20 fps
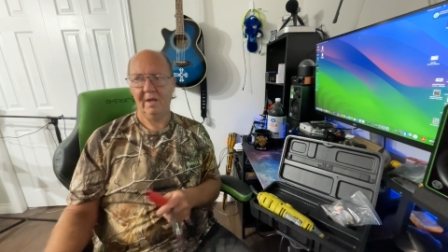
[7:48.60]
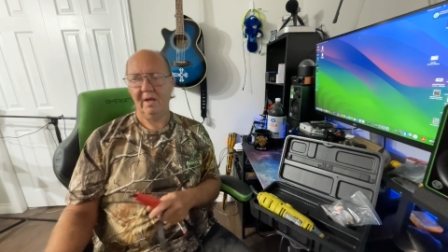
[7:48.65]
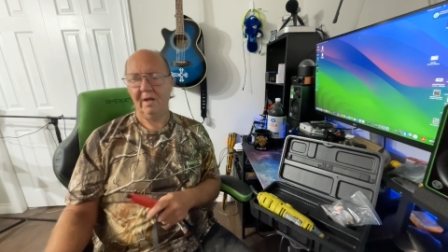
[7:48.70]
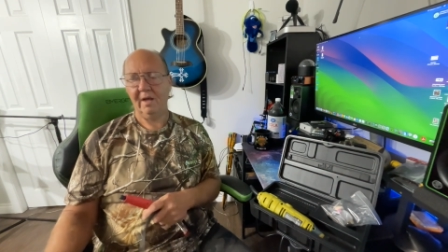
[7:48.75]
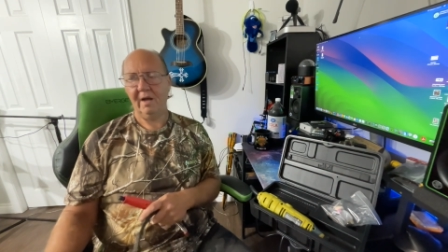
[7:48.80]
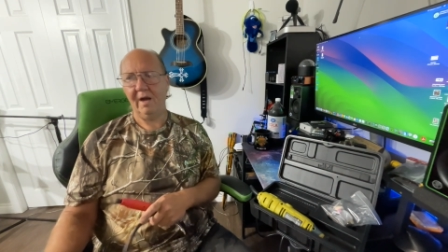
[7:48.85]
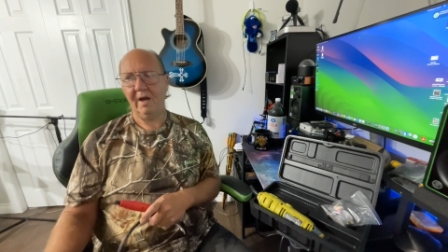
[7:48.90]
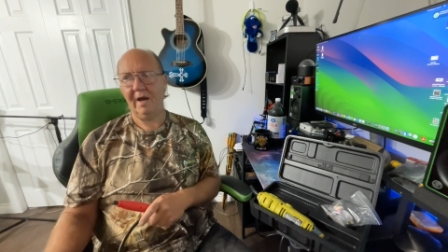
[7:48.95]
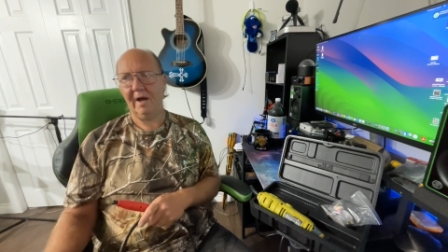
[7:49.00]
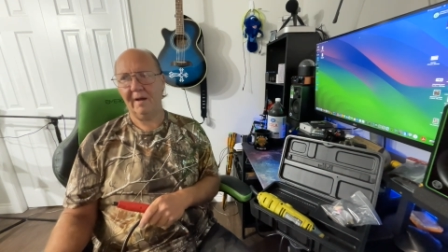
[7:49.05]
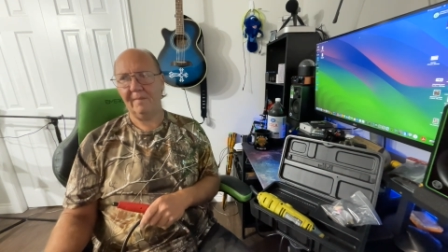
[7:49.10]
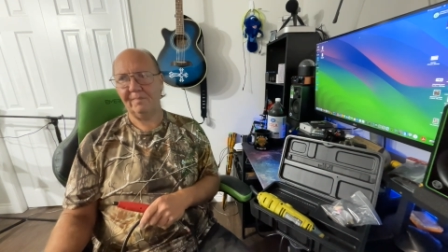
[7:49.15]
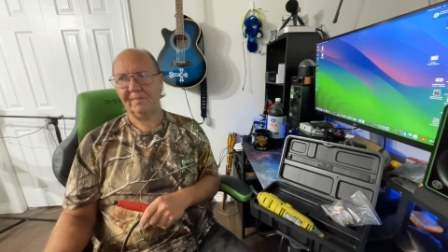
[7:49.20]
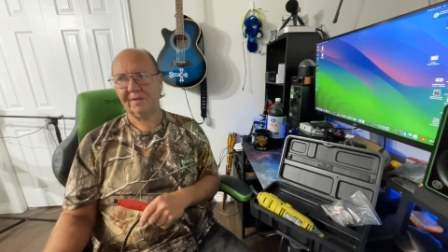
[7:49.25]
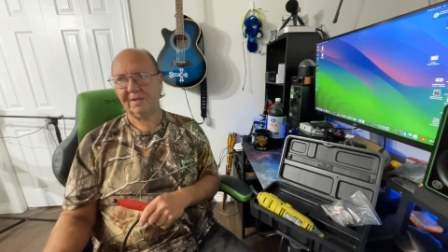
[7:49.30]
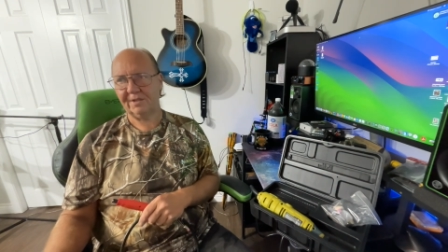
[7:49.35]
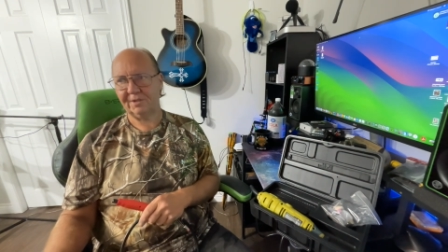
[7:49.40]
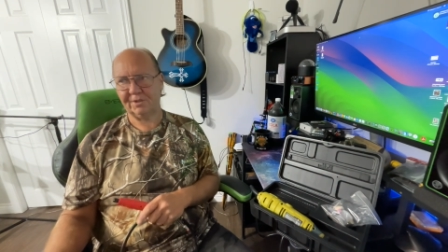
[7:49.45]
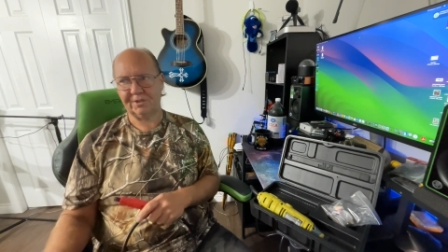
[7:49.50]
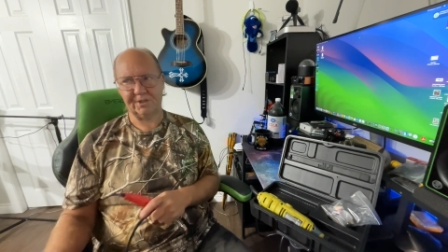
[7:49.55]

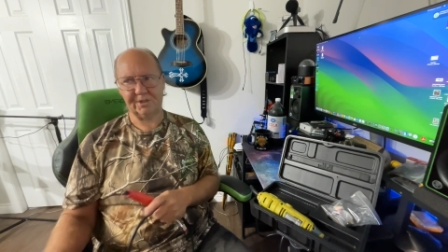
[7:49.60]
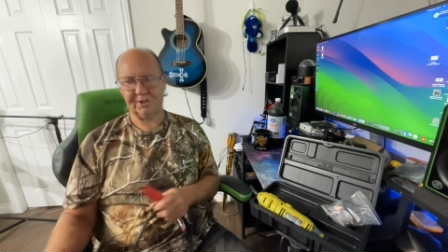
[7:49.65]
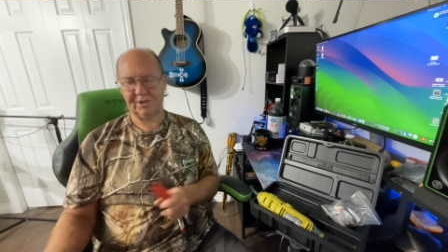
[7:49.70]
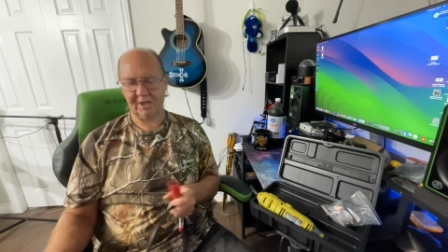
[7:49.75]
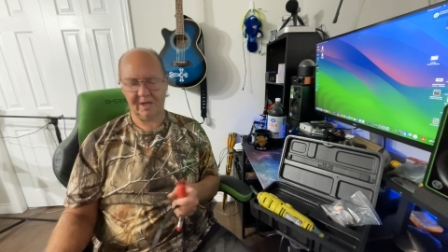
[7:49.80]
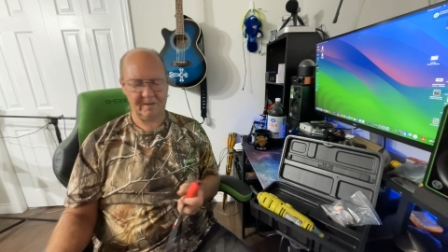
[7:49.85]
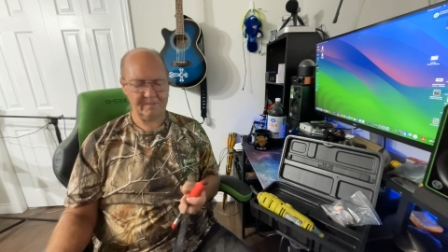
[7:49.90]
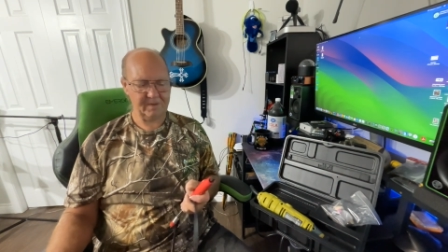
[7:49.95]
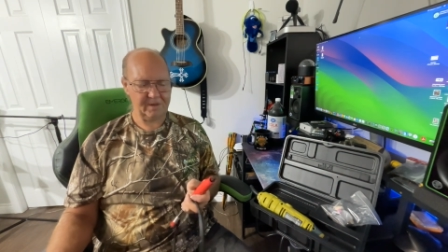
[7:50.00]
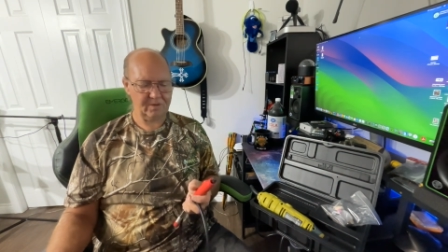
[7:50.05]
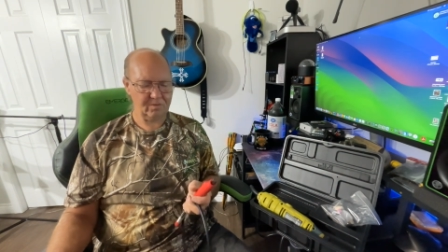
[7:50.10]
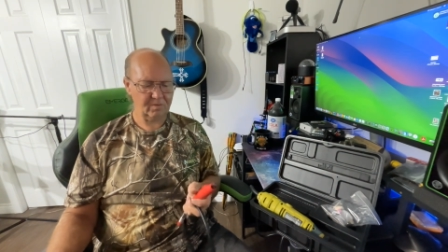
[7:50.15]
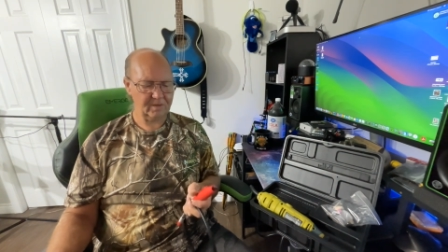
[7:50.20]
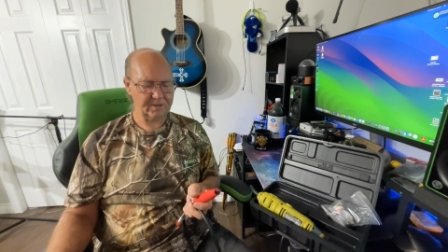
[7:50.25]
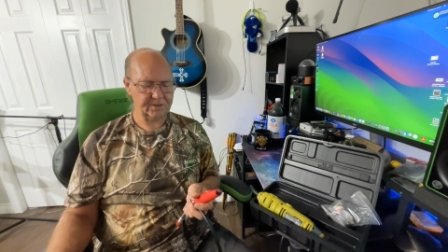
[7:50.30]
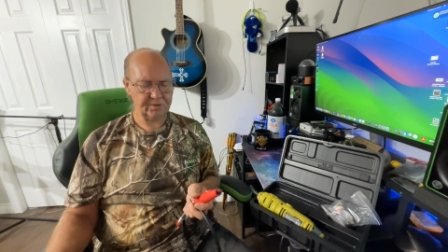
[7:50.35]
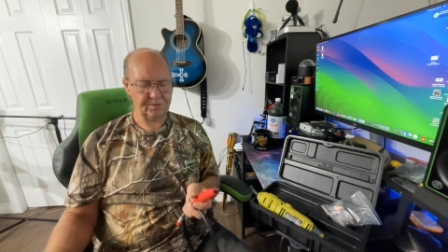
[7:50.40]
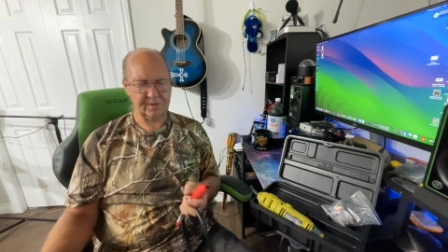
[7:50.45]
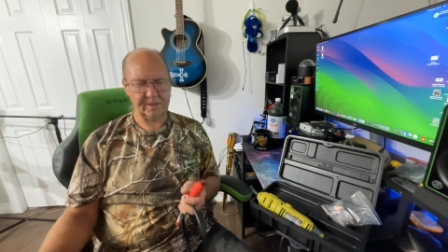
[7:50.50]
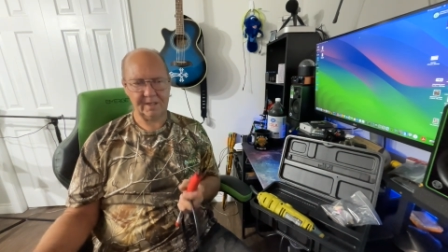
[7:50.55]
because the JobMate
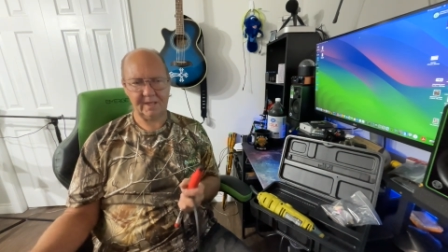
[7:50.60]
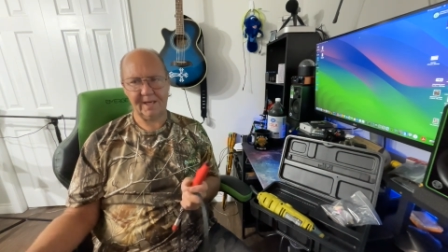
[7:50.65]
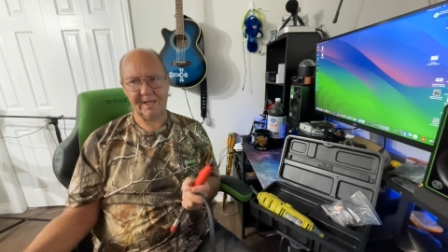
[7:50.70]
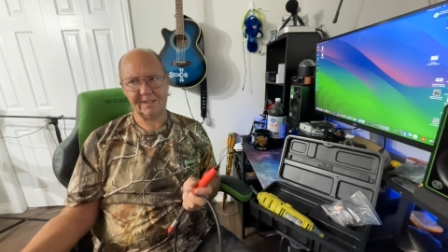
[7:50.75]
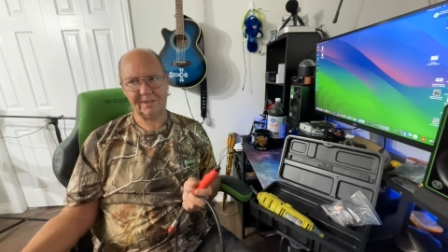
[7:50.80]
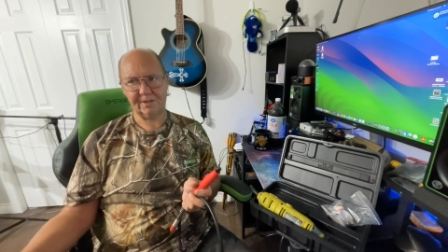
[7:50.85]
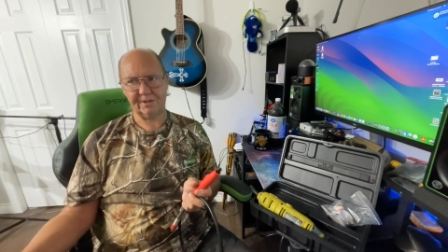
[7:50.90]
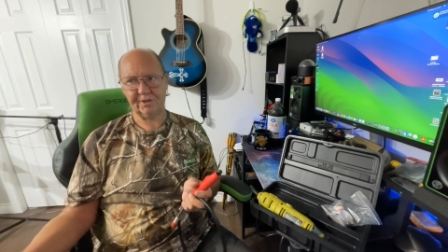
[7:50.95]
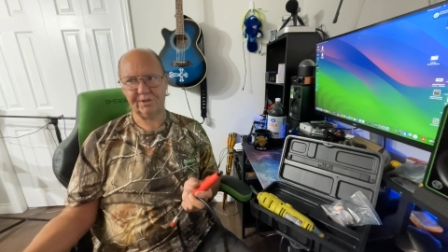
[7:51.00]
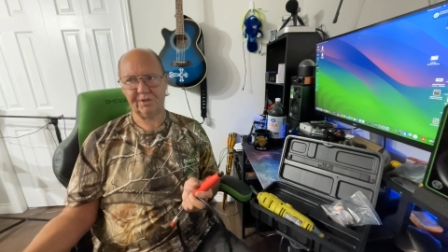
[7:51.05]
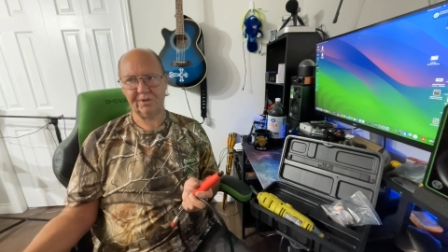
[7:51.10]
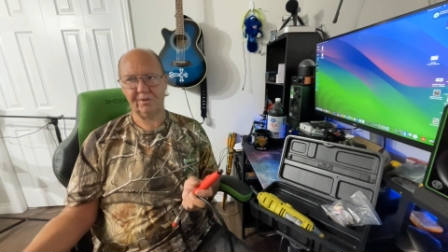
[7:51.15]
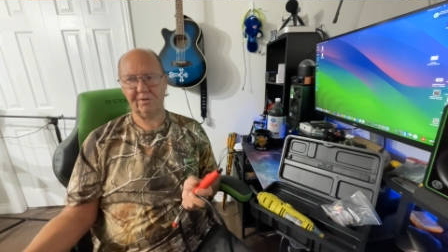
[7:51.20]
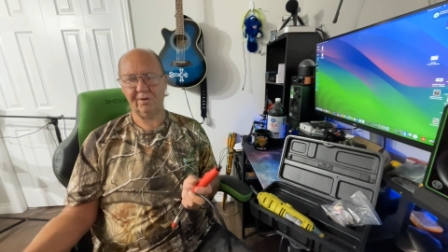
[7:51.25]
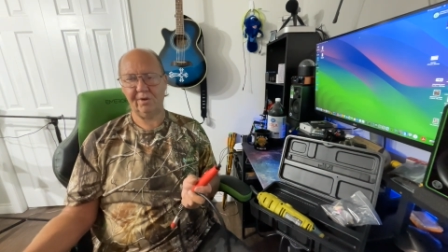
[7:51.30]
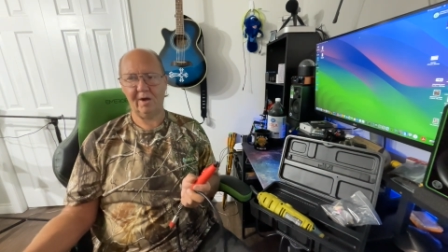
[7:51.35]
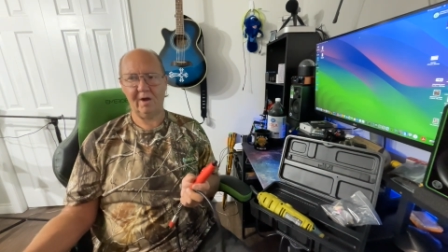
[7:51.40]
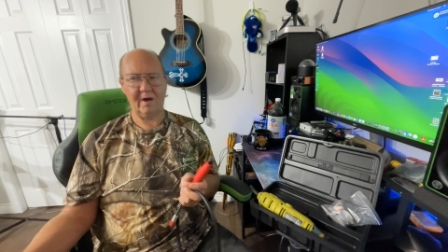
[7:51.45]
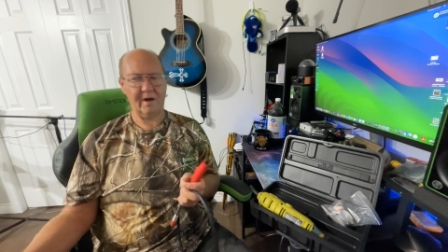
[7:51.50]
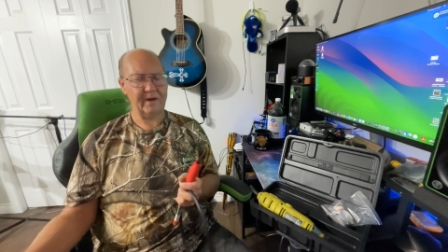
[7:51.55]
ones only lasted so
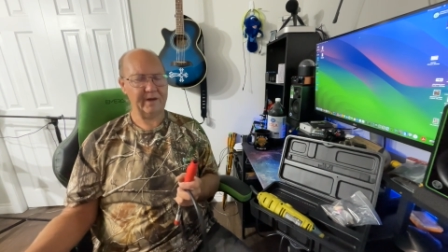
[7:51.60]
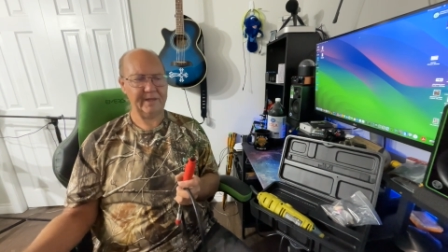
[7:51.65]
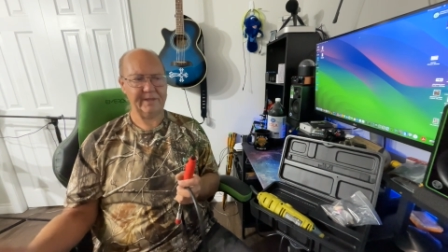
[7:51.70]
long,